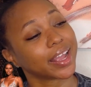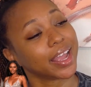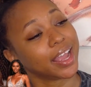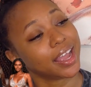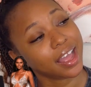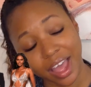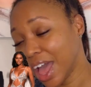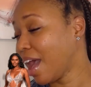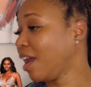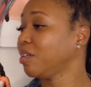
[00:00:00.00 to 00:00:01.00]

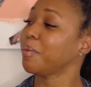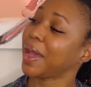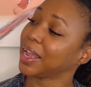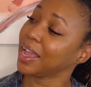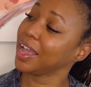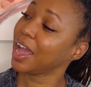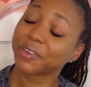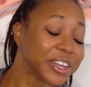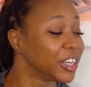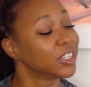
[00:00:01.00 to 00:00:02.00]
Hey everybody! How
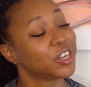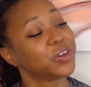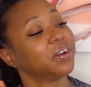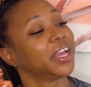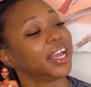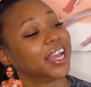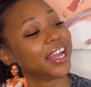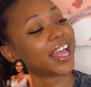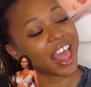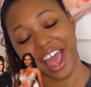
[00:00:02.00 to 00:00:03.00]
are you doing?